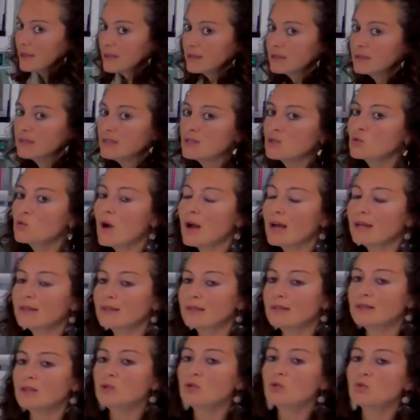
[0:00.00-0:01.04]
that
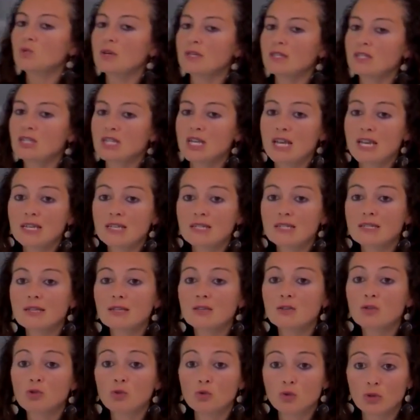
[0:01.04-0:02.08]
you suggest
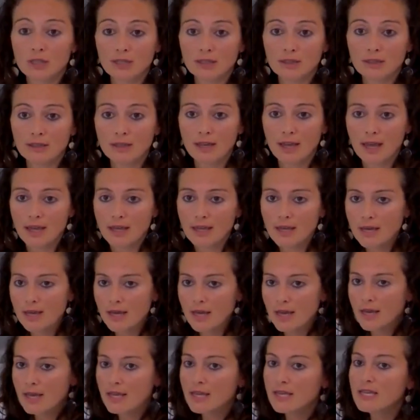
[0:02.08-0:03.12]
during the day
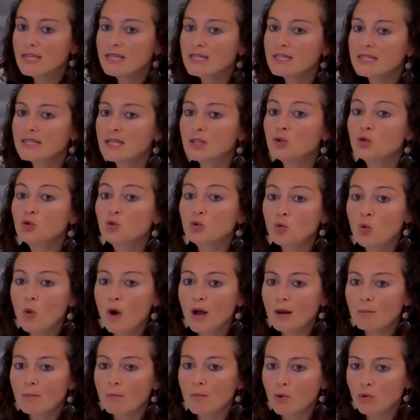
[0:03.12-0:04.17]
is the
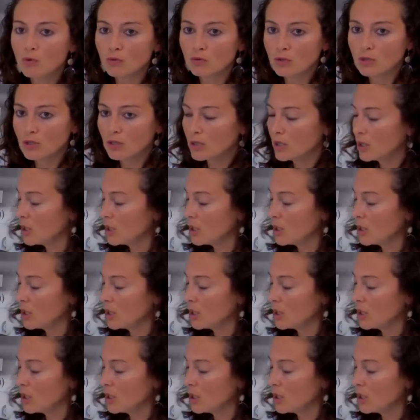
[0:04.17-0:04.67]
dual mode.